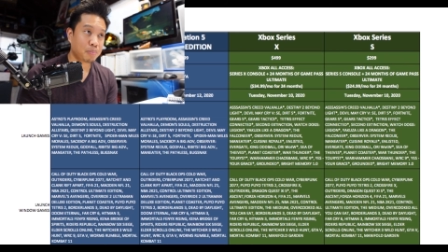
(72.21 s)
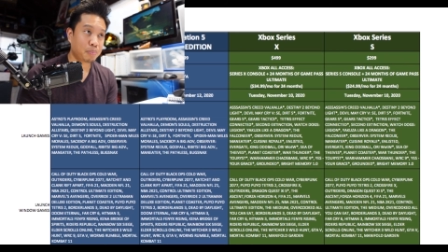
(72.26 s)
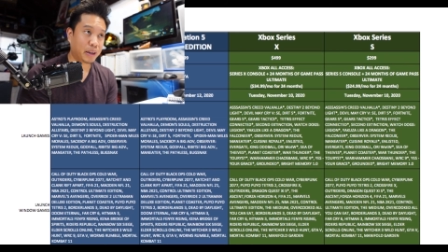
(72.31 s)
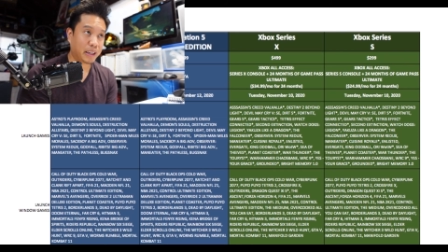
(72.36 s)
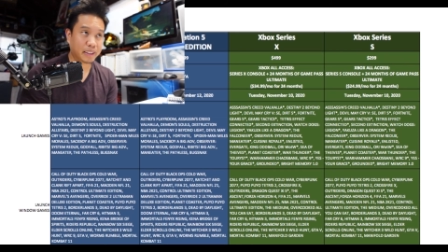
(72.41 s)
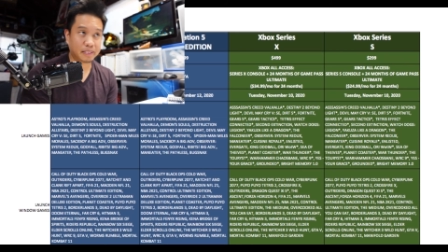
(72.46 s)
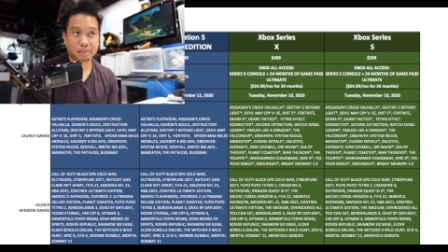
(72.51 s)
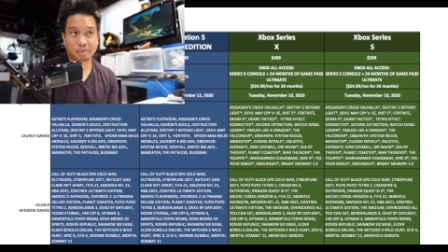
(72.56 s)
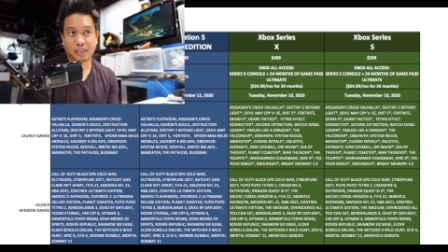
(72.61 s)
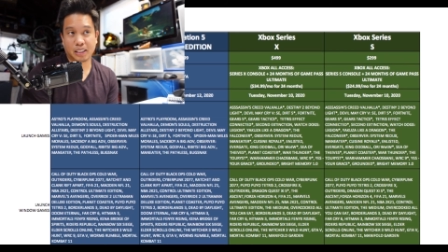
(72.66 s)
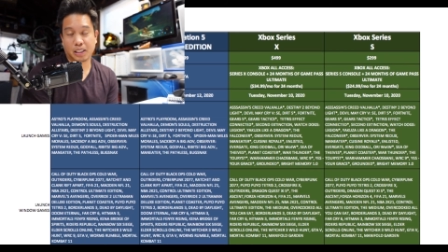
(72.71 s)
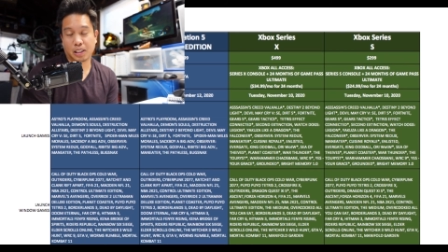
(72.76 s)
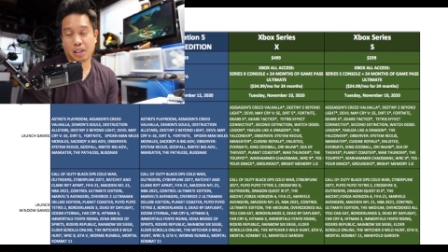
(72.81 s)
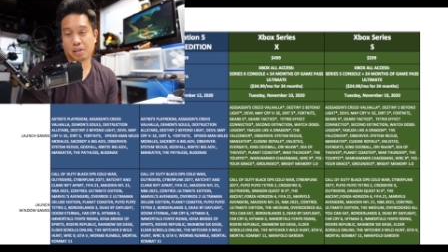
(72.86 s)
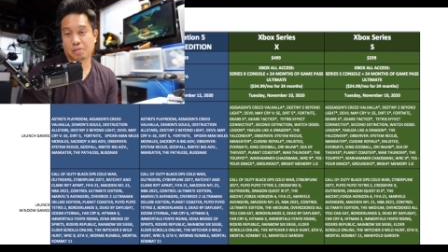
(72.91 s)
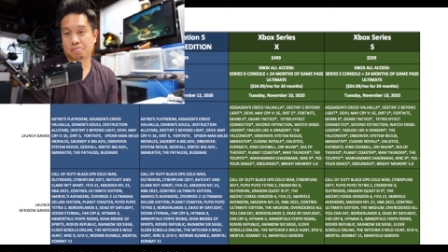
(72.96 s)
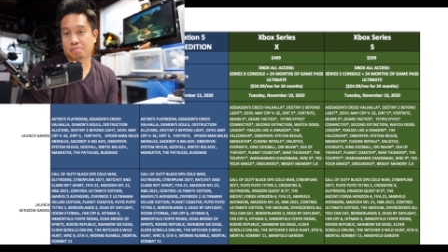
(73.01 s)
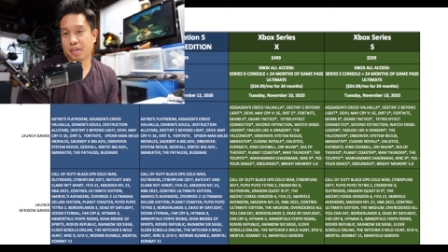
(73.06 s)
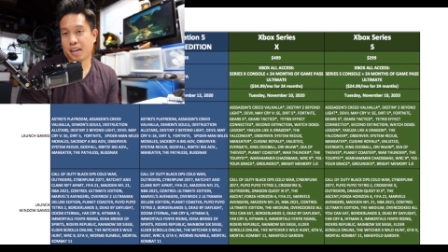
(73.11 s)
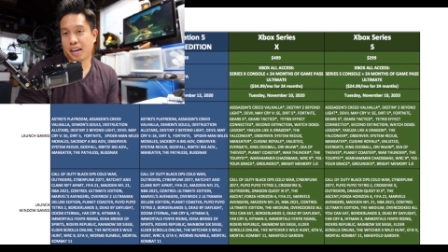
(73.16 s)
But
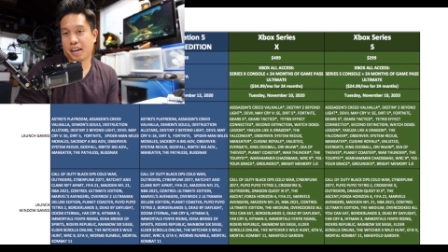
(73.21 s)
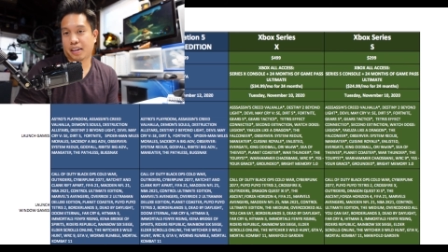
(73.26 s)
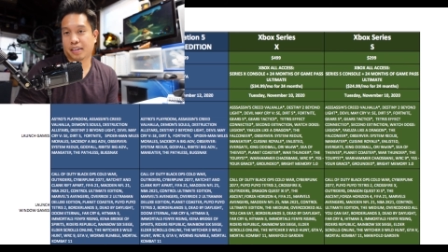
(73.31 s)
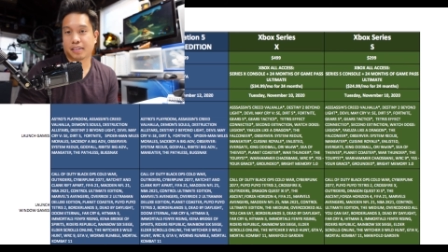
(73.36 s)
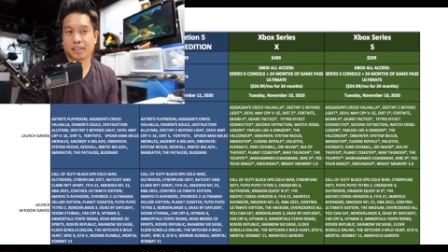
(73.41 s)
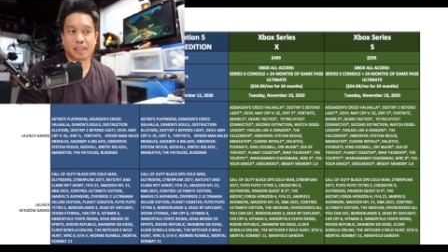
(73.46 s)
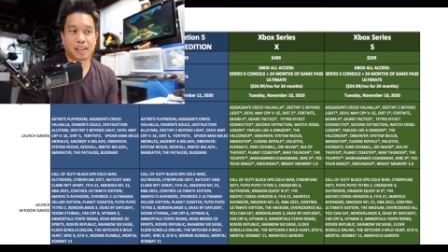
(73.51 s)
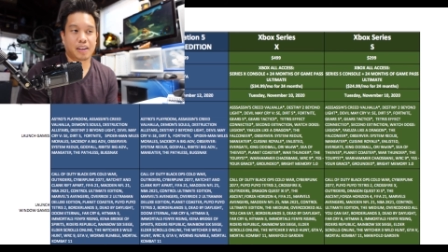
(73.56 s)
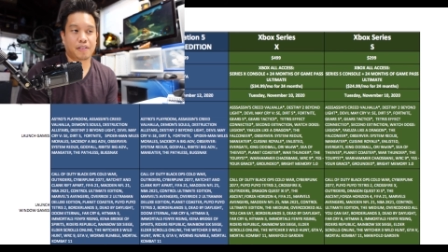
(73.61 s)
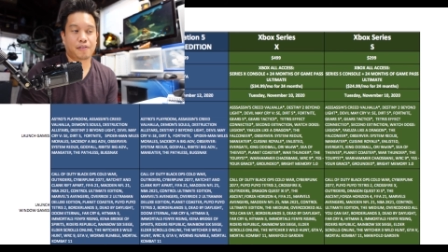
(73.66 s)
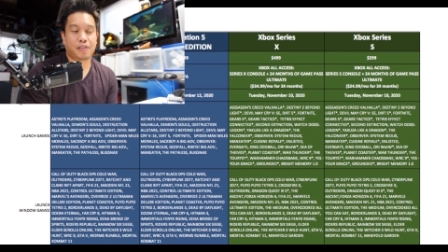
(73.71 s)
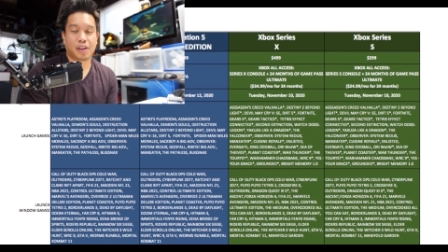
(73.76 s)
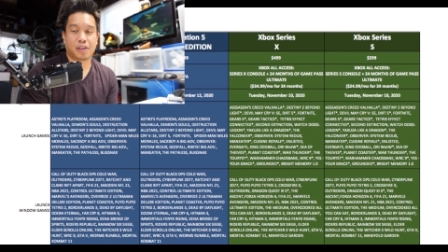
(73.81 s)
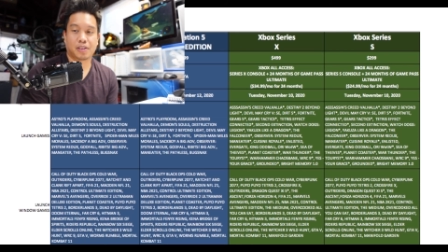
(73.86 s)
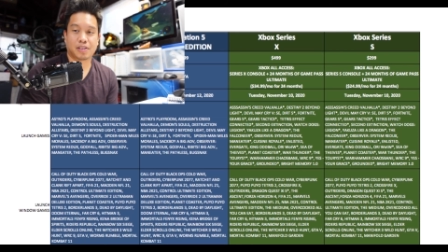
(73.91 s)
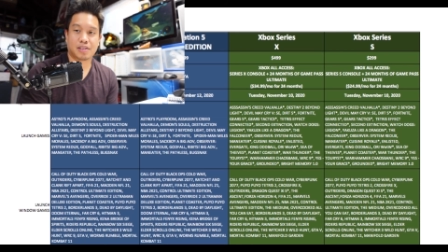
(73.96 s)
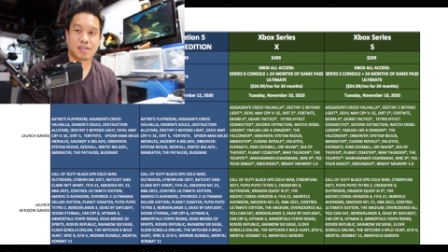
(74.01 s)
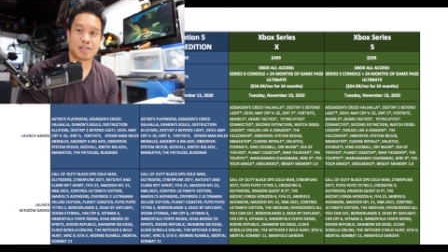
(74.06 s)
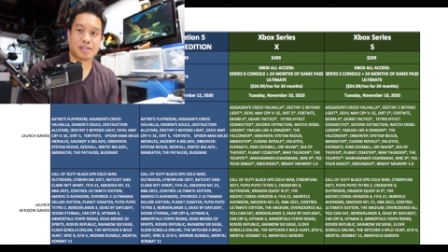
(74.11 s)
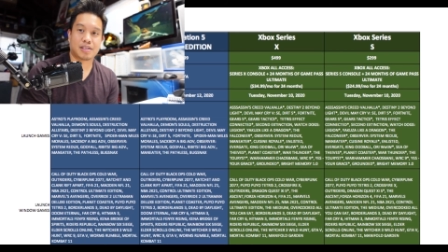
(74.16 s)
hey, if
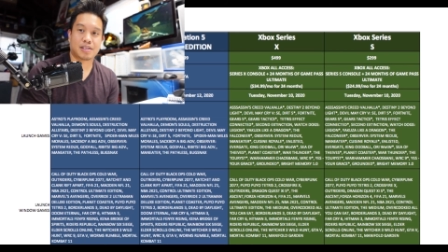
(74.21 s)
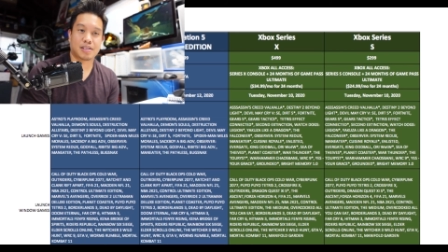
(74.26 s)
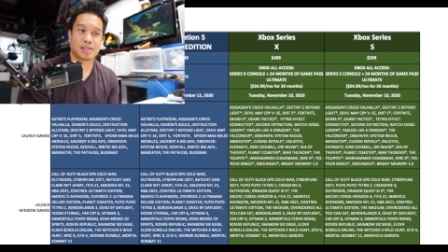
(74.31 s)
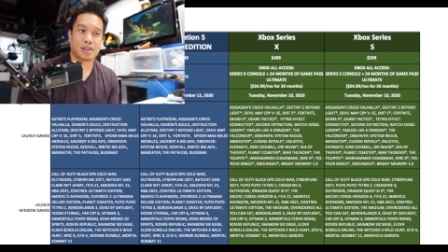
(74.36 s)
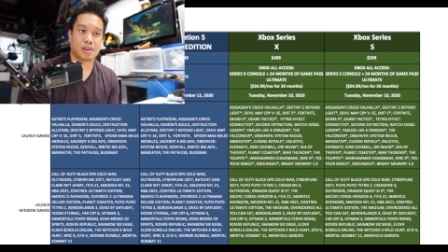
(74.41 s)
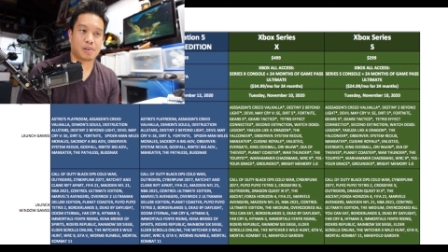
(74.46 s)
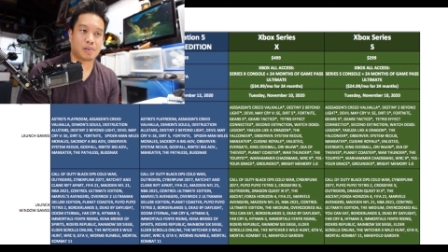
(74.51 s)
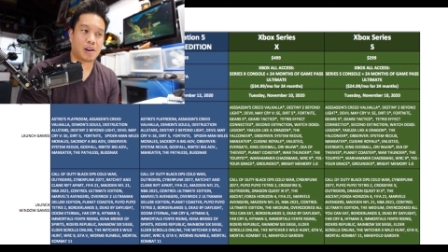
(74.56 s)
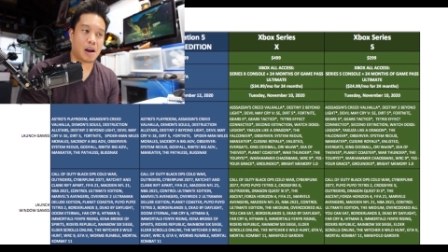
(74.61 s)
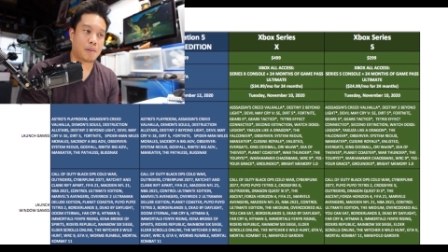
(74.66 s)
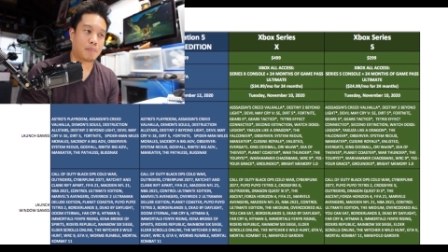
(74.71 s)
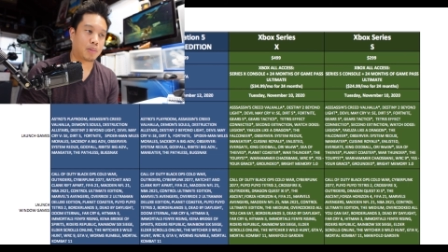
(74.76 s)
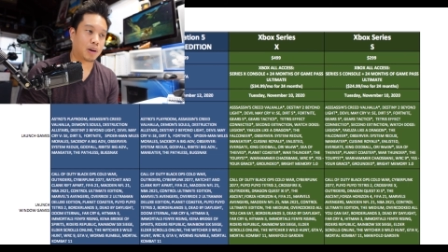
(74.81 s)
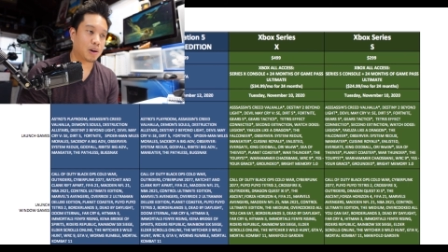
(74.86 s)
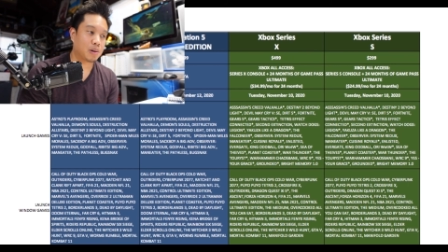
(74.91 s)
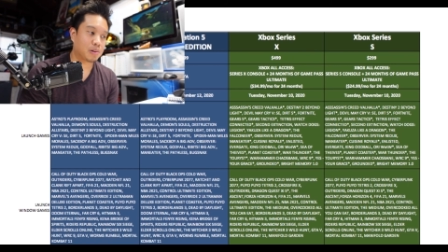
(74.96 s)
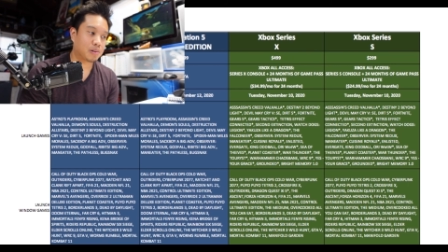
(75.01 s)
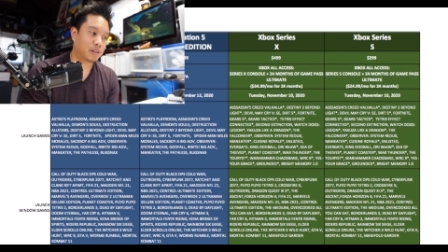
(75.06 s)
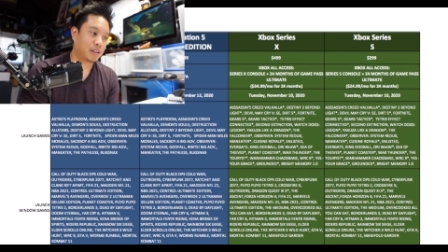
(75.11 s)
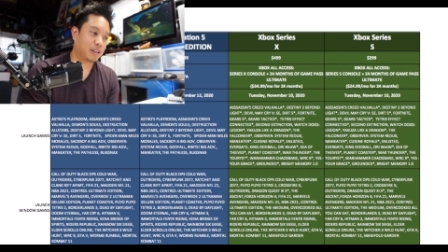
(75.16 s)
it's not
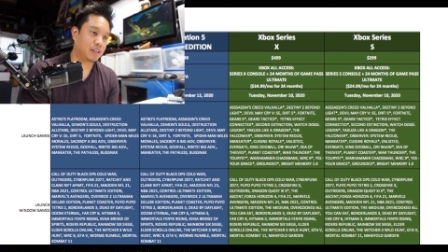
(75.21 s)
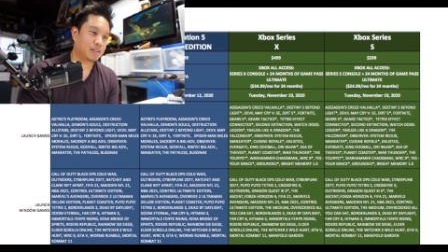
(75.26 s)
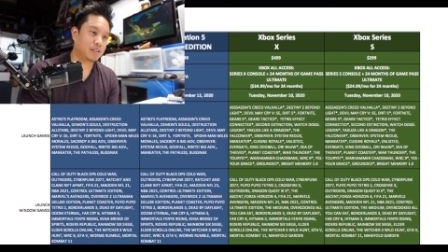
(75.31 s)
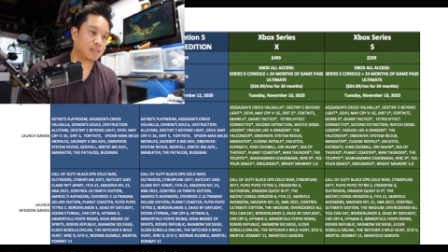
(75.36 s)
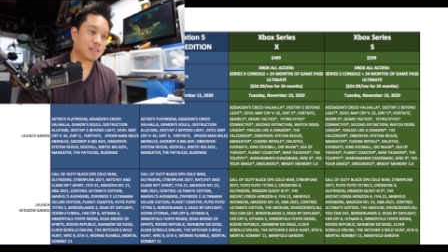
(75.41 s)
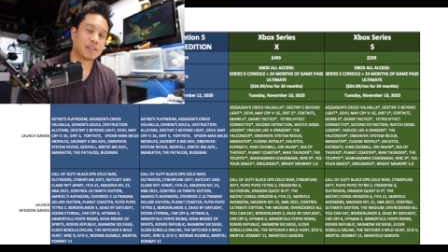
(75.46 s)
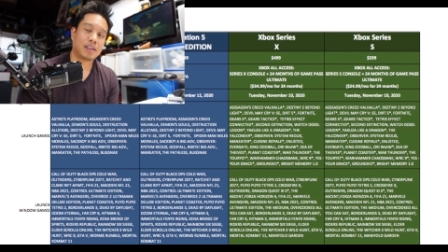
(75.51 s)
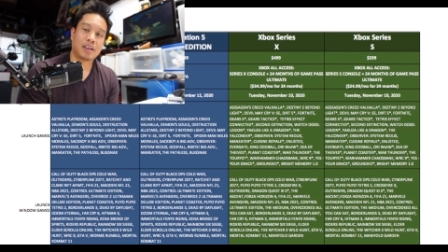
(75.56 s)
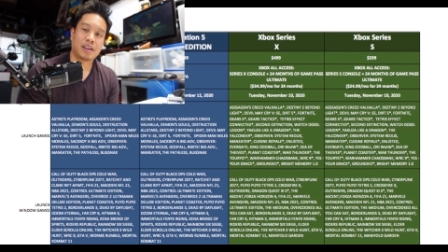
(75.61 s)
broke, then